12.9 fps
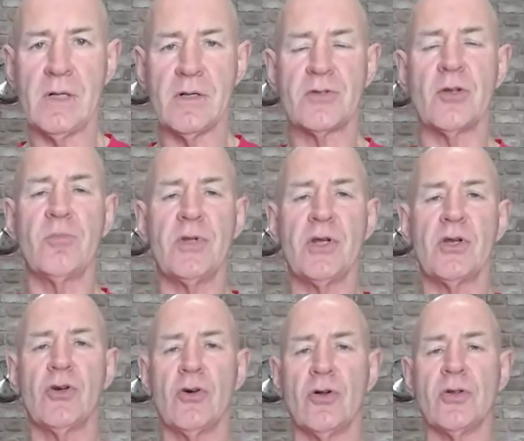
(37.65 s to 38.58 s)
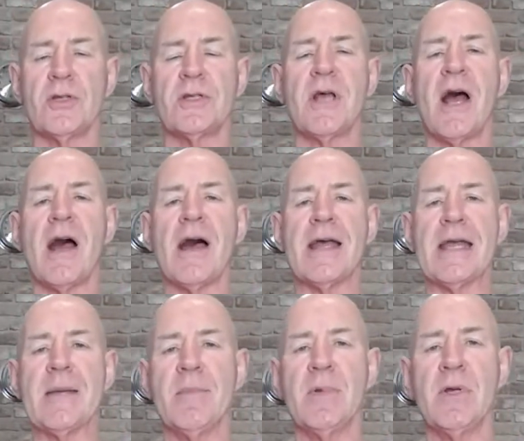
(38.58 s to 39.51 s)
something called
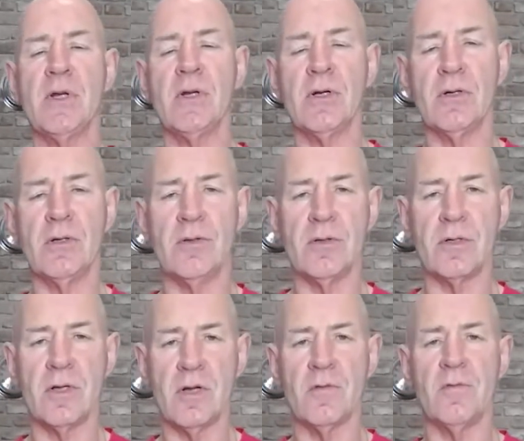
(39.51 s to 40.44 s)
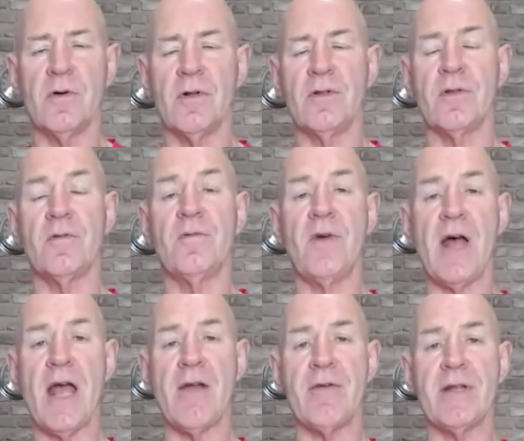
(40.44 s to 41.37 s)
time under
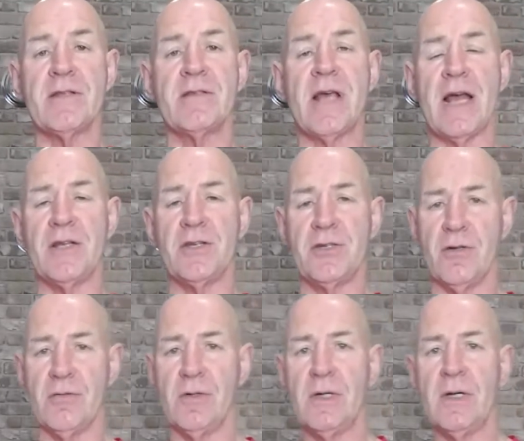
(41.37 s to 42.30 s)
varied tension.